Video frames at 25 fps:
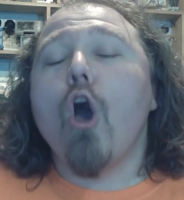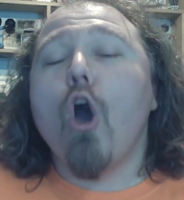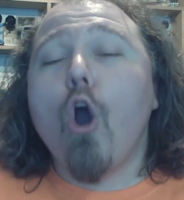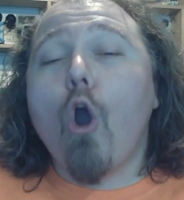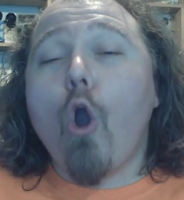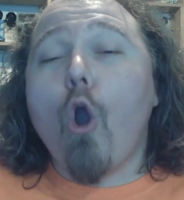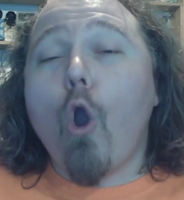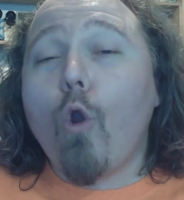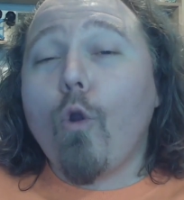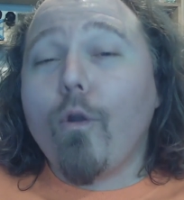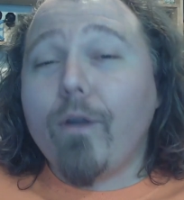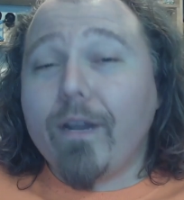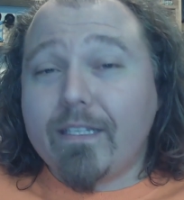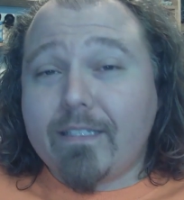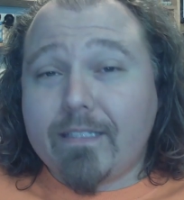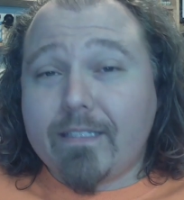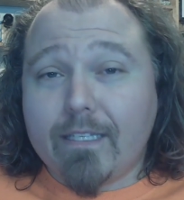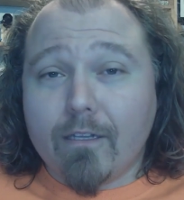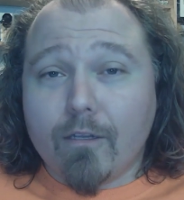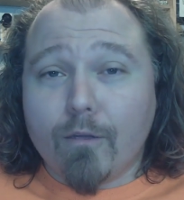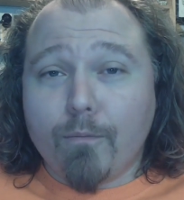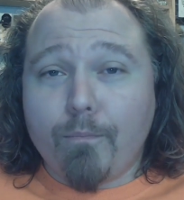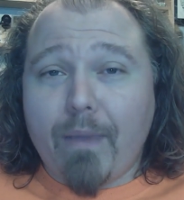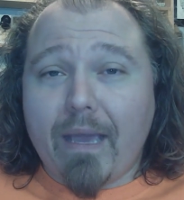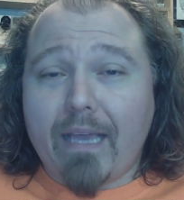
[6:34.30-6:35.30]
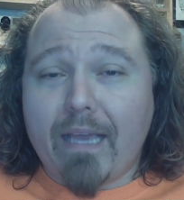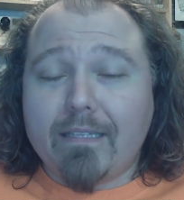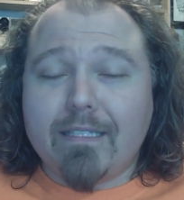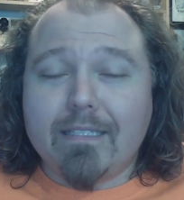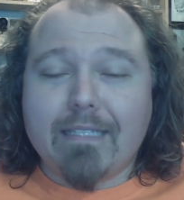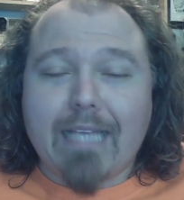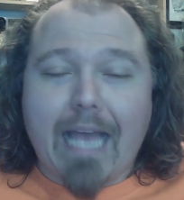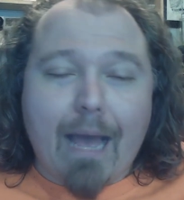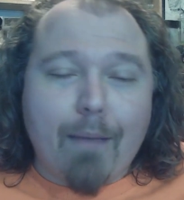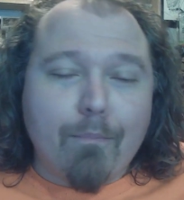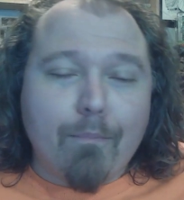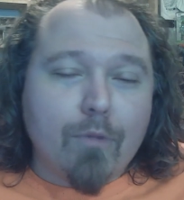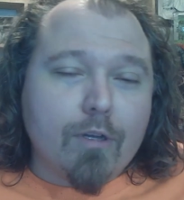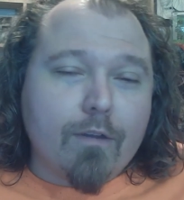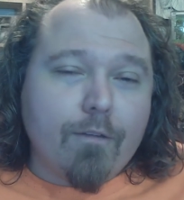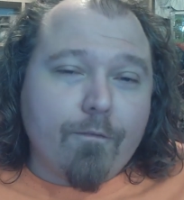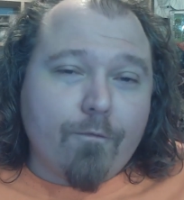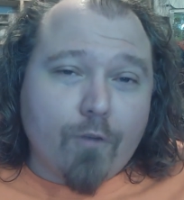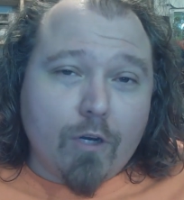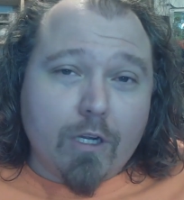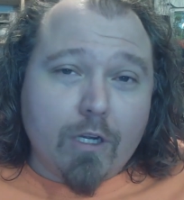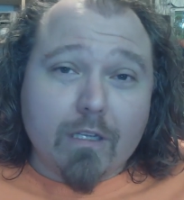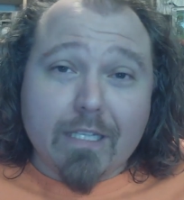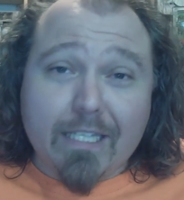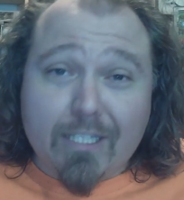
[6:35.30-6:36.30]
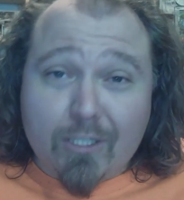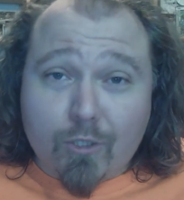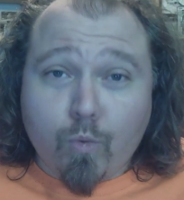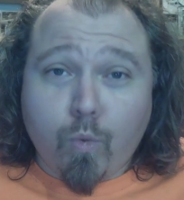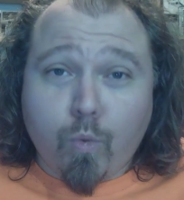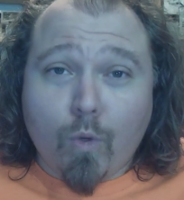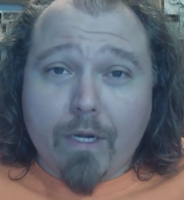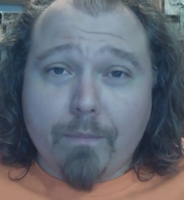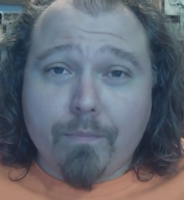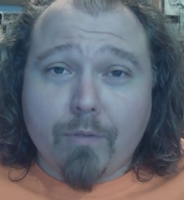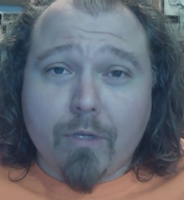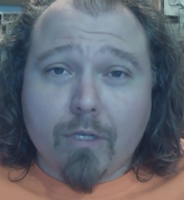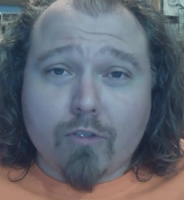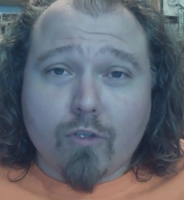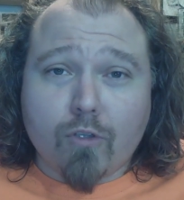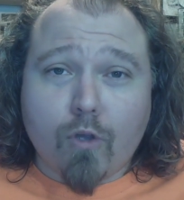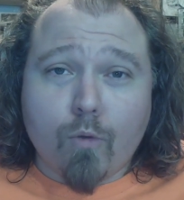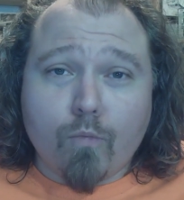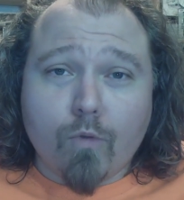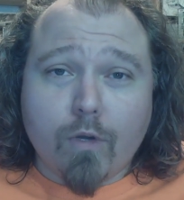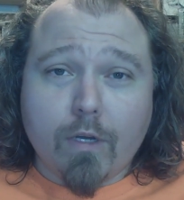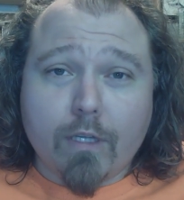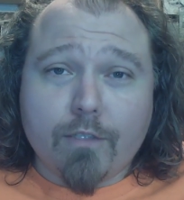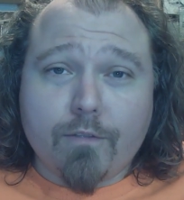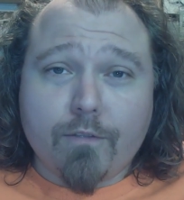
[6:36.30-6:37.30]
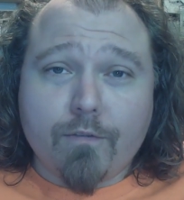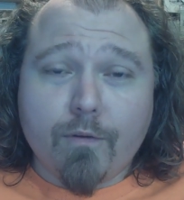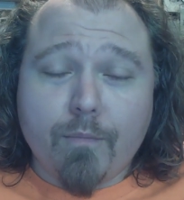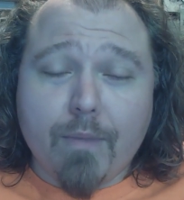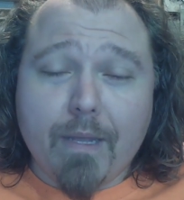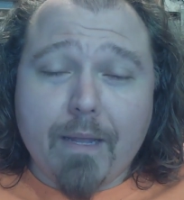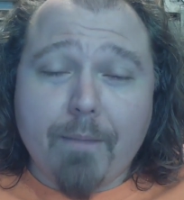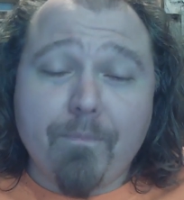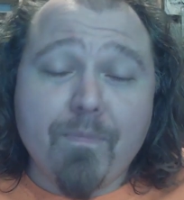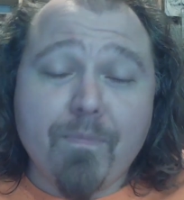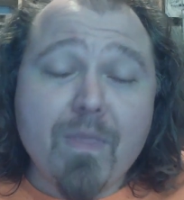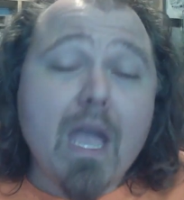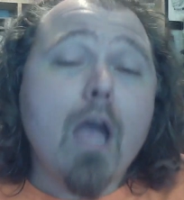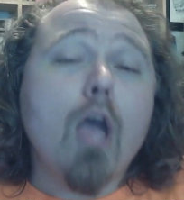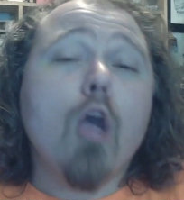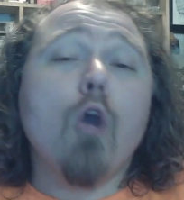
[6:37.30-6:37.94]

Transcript: Already stealing bases. I'm looking for at least 20 plus home runs from him.